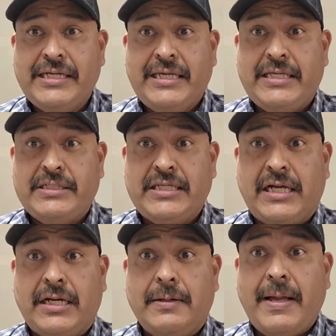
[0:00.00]
He's
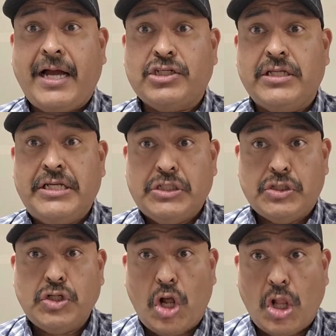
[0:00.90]
actually an
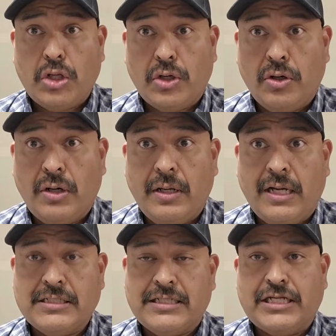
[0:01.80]
installer
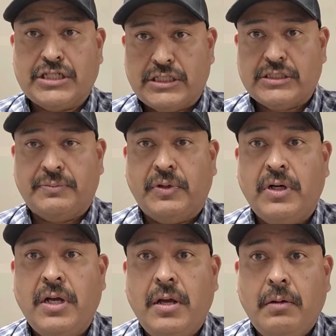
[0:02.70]
slash
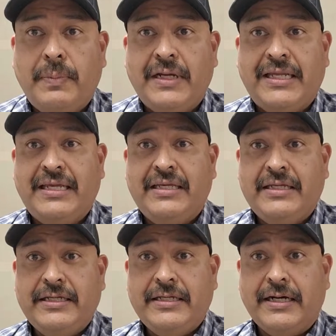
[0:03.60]
customer, but
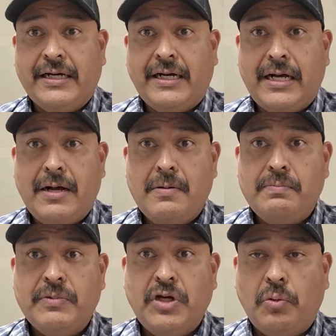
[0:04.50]
he
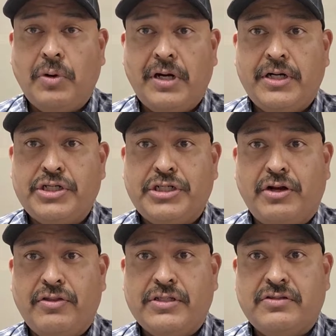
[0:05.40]
wanted to
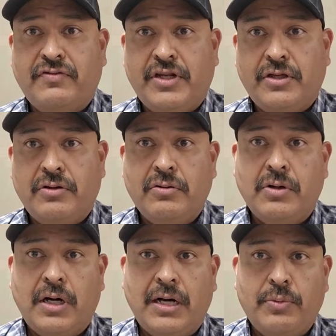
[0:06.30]
share this
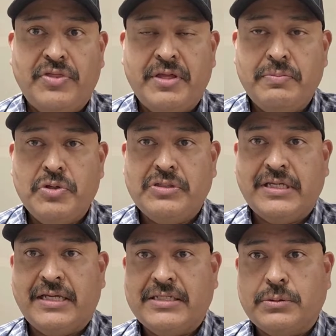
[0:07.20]
video with him
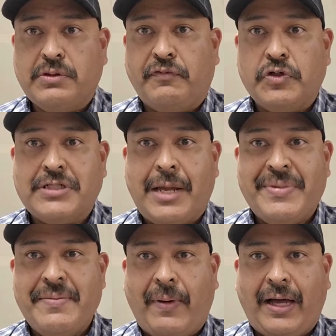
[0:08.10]
using it because it was the first
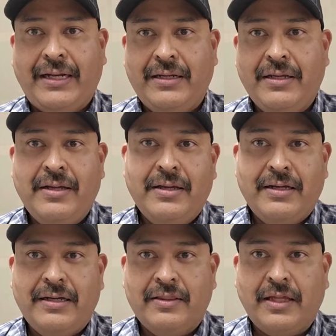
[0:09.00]
time he bought it
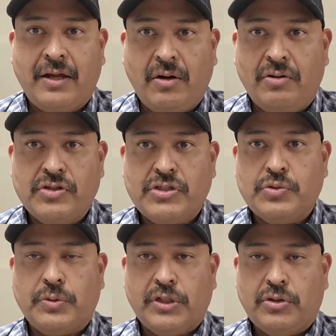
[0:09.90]
and thought, oh, this
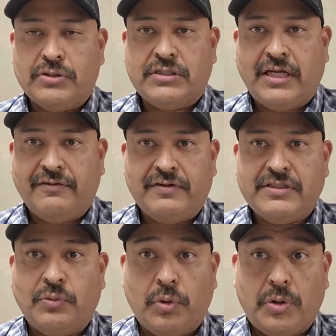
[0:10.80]
is really cool stuff
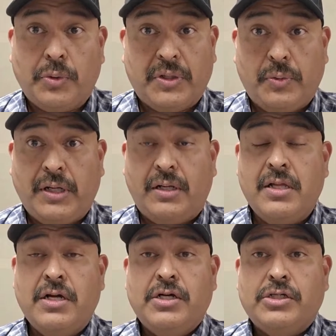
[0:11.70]
because it worked really
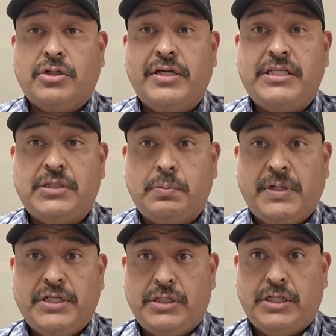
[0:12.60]
well. So
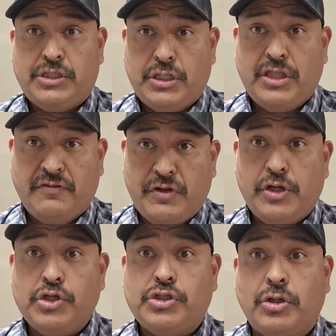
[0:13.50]
the
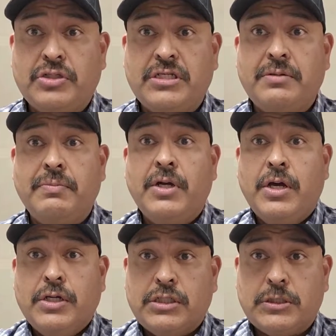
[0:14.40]
video shows him
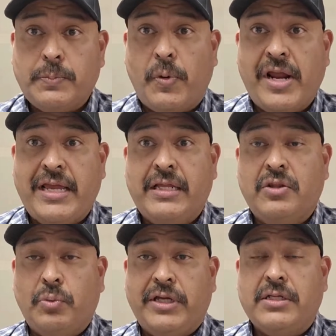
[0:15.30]

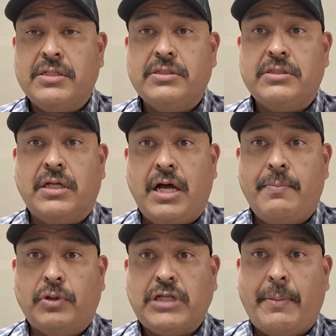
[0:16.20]
spraying the wheels,
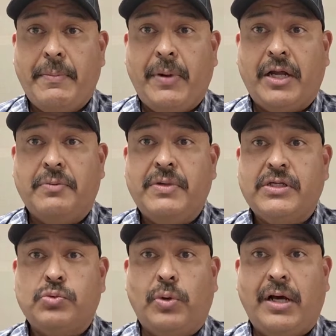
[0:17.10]
both top and bottom,
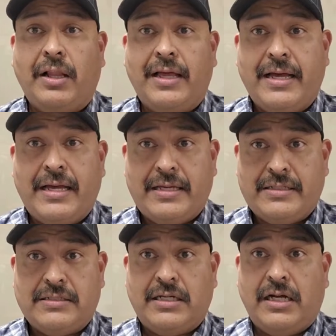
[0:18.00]
as well
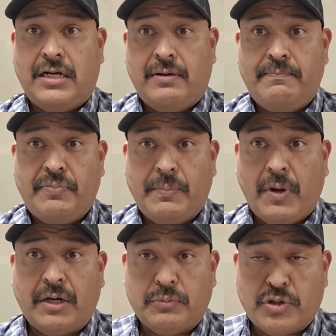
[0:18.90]
as the
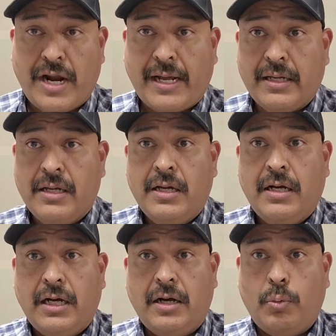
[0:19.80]
bottom track
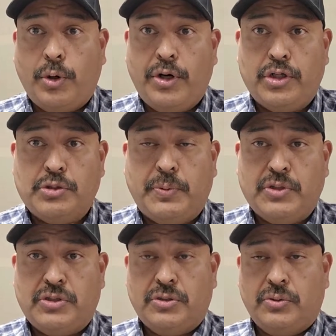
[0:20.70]
where you're
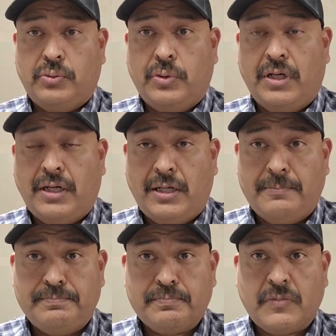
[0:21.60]
supposed
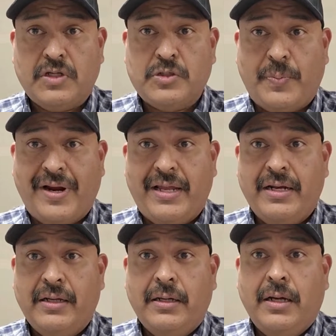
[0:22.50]
to spray it.